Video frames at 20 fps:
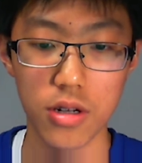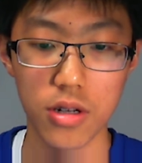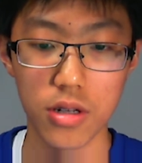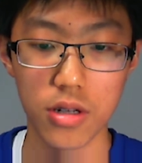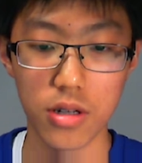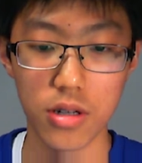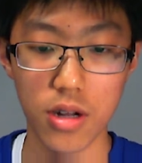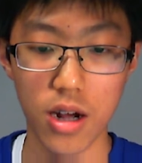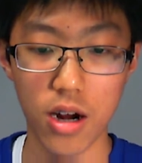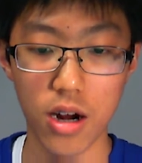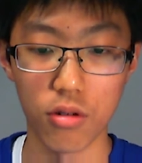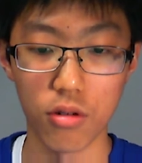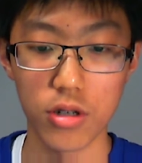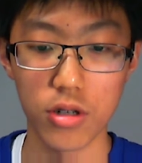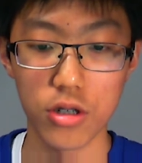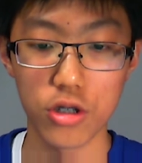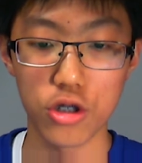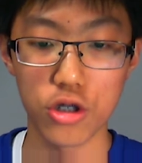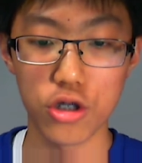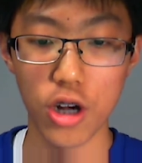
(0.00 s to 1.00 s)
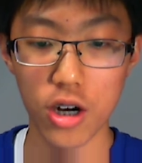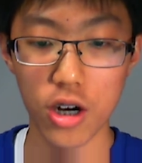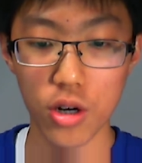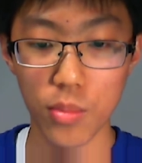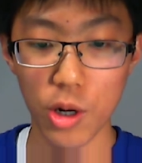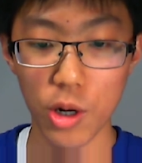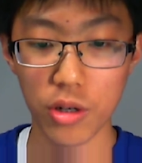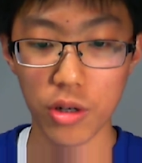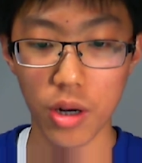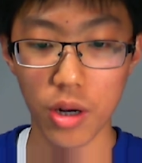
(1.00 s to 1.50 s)
Now, Shadow
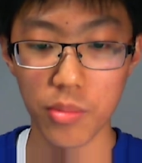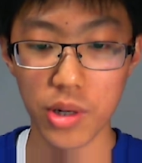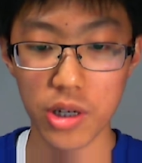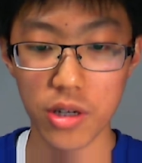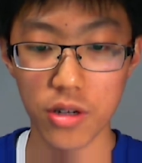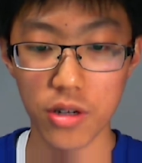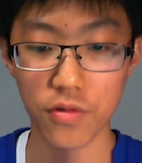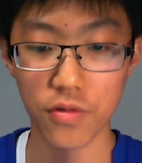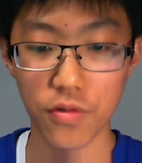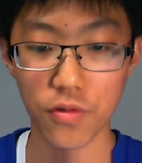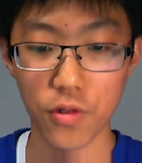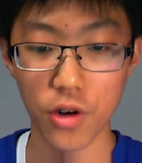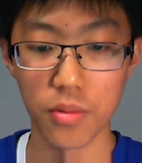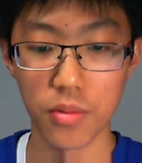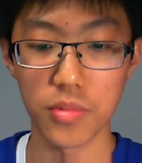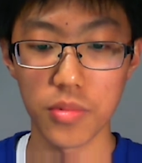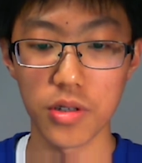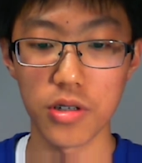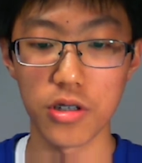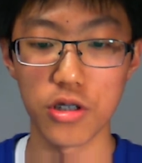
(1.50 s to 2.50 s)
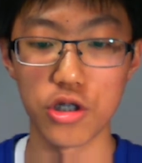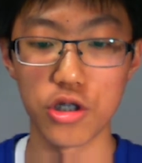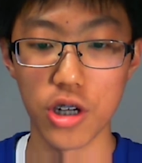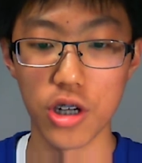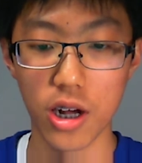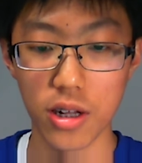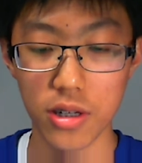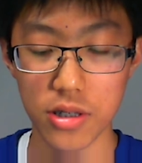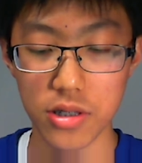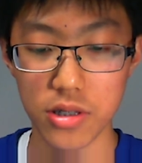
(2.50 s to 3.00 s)
Ball coming in from the
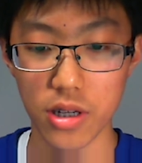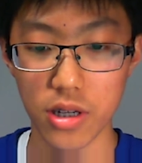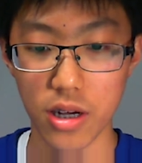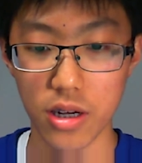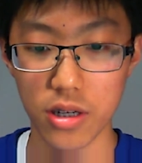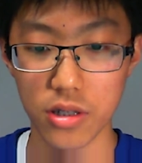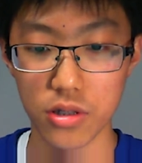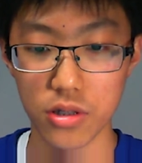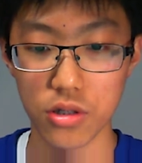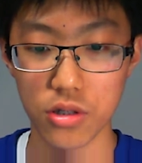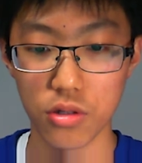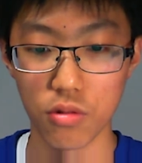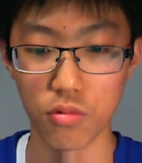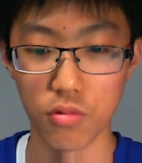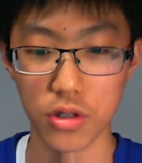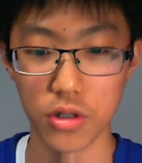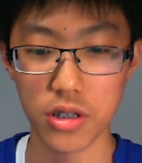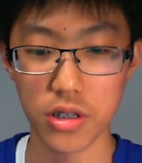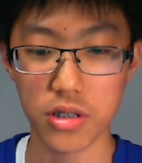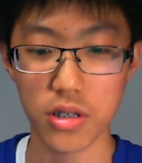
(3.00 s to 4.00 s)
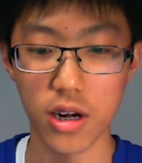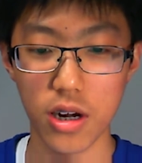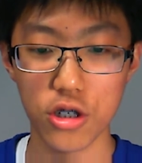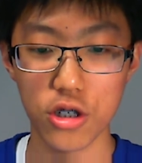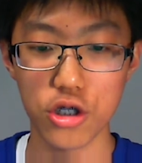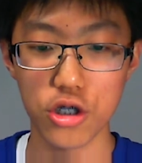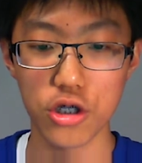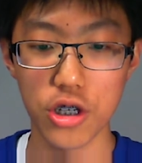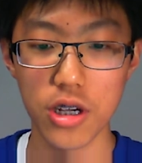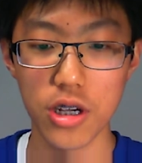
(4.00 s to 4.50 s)
Jellicent. Will this get a
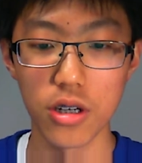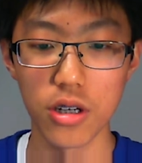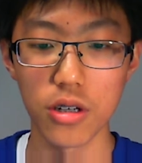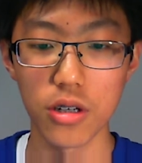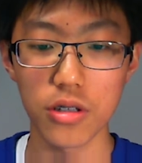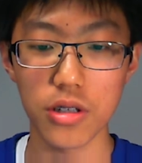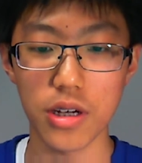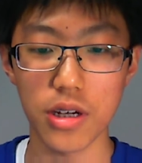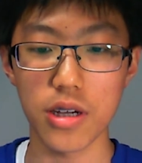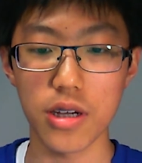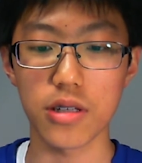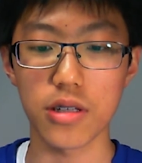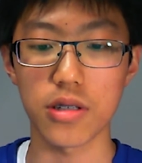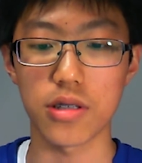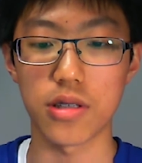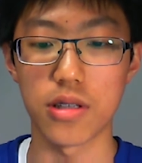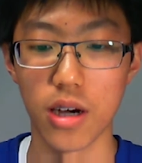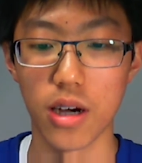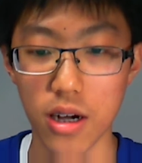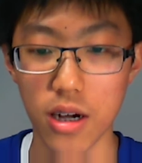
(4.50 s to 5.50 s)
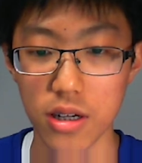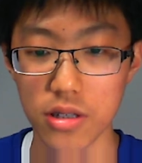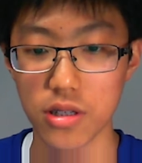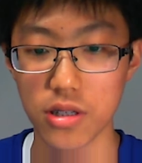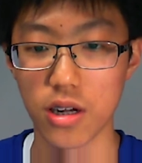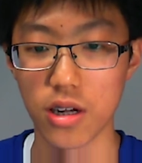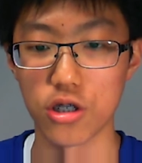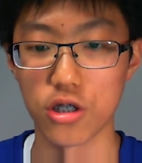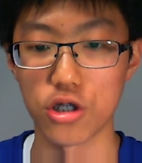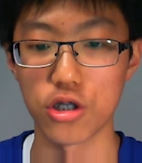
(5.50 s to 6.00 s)
shield? It does
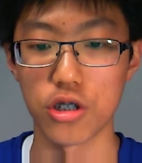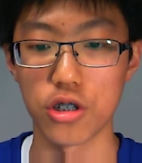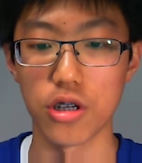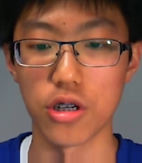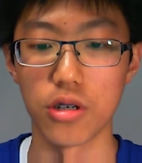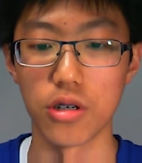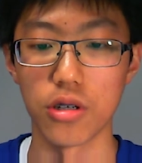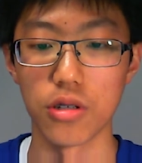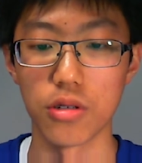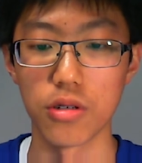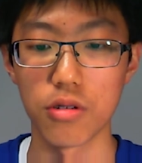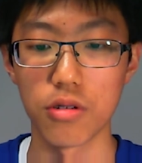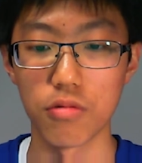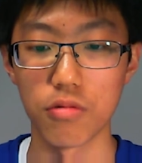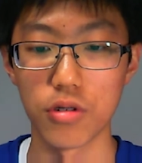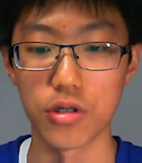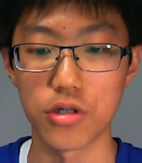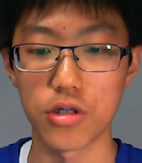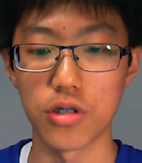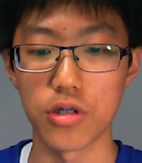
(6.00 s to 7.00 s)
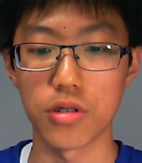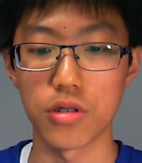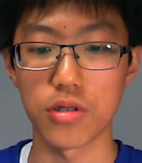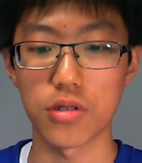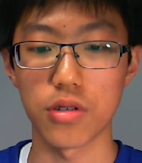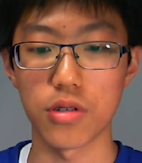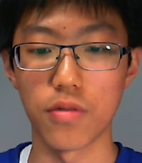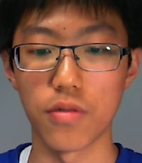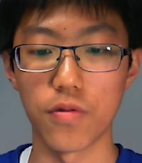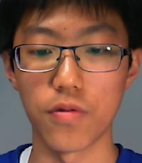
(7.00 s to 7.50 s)
get a shield, which
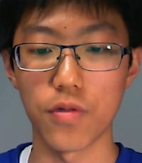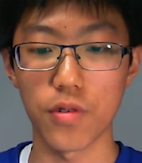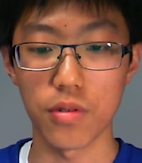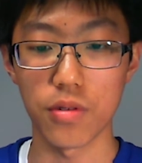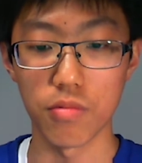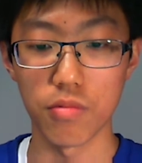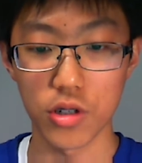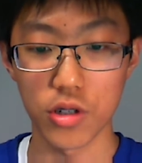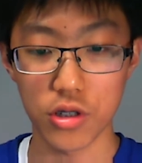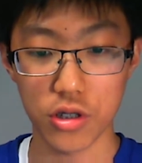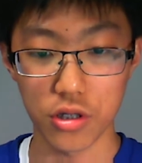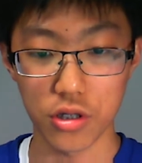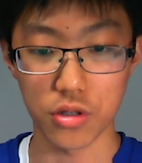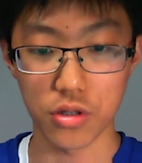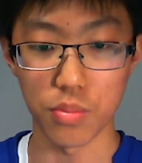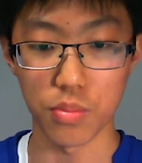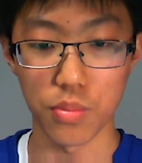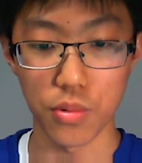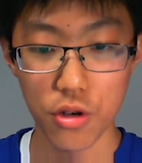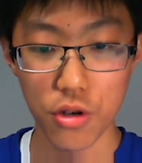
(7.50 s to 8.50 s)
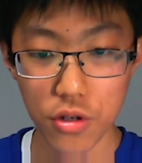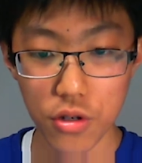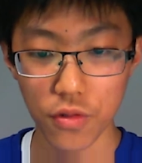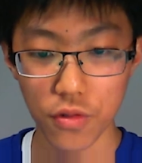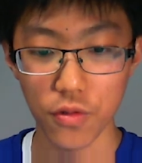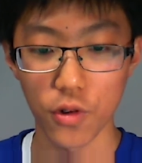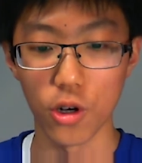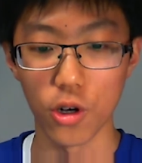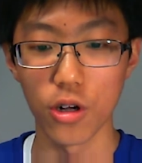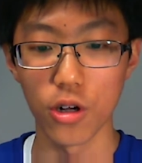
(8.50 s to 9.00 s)
is
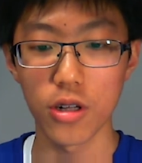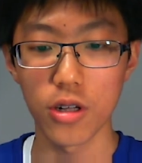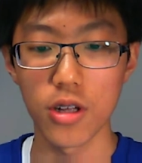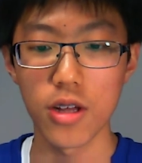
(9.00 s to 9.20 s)
beautiful.